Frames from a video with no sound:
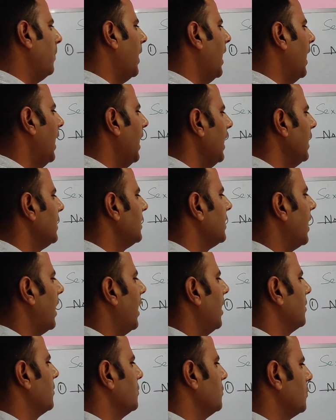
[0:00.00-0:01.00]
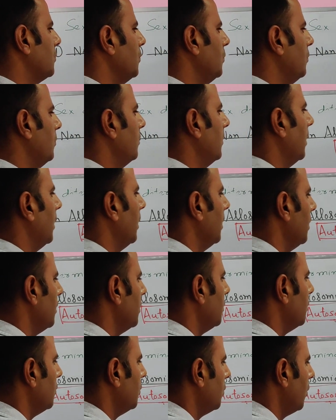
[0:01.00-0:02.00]
by the autosome,
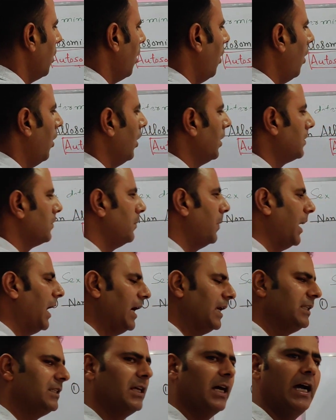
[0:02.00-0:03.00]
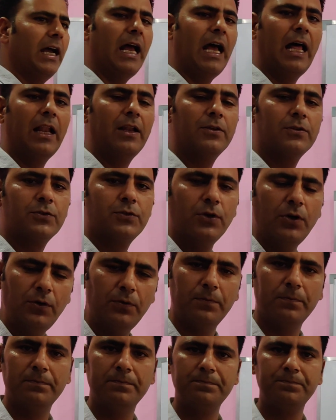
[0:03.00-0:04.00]
not by the
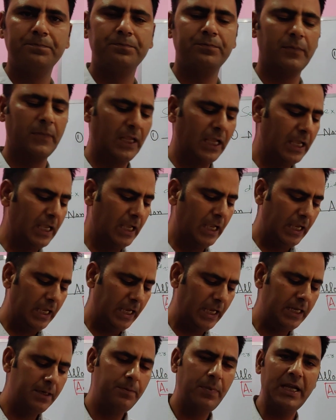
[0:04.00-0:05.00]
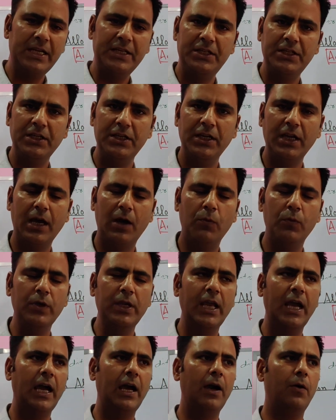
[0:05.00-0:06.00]
allosome. In bacteria, we
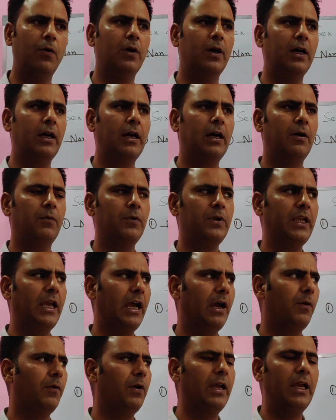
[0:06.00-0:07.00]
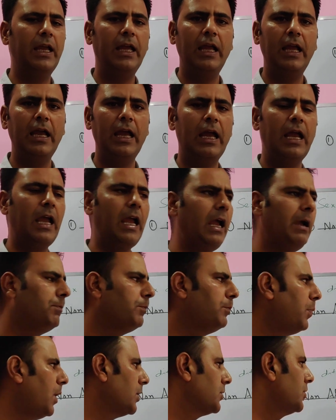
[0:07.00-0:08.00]
have
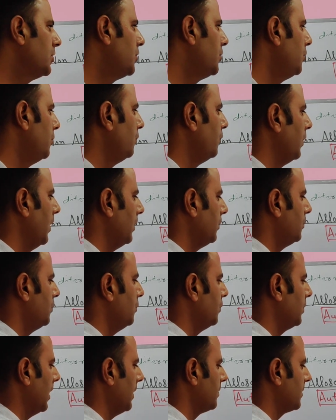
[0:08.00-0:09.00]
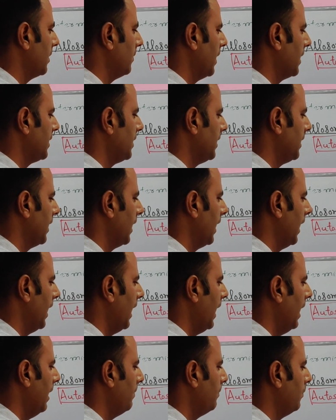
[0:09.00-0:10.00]
F positive. We have two types of bacteria:
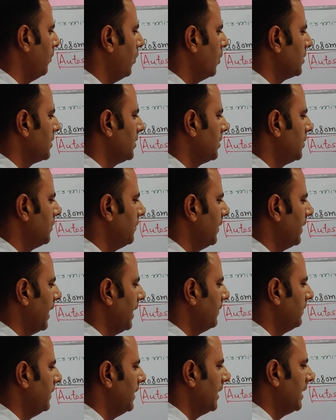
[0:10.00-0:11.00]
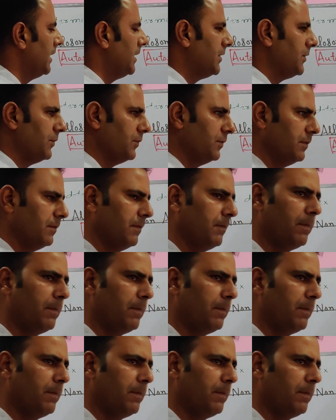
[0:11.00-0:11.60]
F positive and F negative.